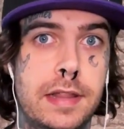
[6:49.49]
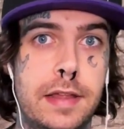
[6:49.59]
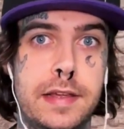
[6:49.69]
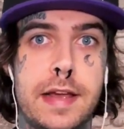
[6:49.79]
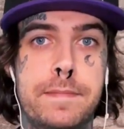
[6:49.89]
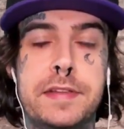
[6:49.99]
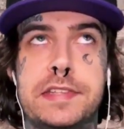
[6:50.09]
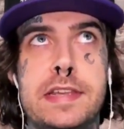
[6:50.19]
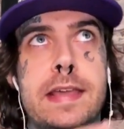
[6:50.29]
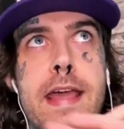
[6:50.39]
Like, I'm not
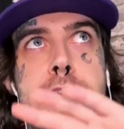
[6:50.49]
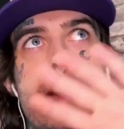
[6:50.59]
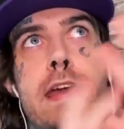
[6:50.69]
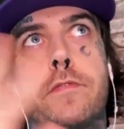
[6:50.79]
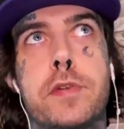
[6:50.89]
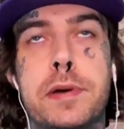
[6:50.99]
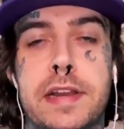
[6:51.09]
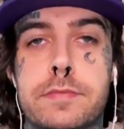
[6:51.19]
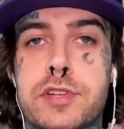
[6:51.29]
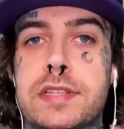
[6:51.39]
saying
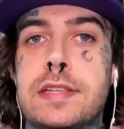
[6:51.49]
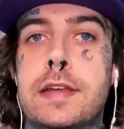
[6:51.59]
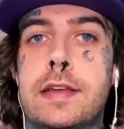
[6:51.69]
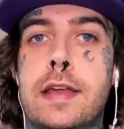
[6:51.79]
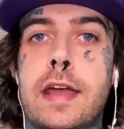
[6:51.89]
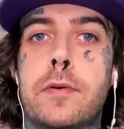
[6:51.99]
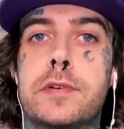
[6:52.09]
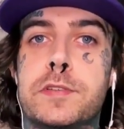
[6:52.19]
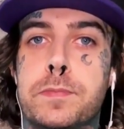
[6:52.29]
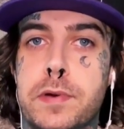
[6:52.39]
everybody. I'm just saying it
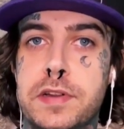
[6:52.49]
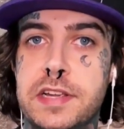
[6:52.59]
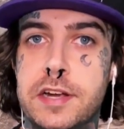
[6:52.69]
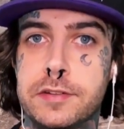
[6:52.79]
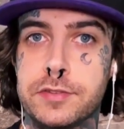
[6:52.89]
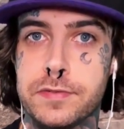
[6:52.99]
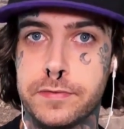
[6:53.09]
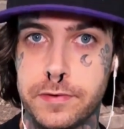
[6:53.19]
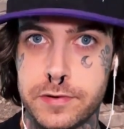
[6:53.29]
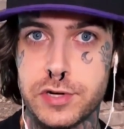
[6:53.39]
was pretty
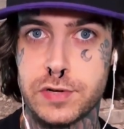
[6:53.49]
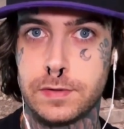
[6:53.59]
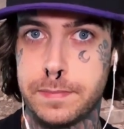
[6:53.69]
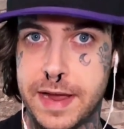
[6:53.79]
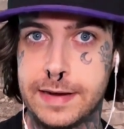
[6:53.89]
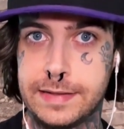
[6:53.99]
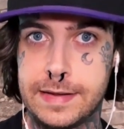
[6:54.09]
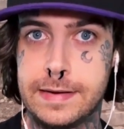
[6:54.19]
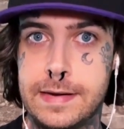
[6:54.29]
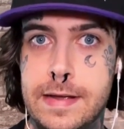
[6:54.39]
controversial back
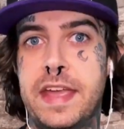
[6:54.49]
then.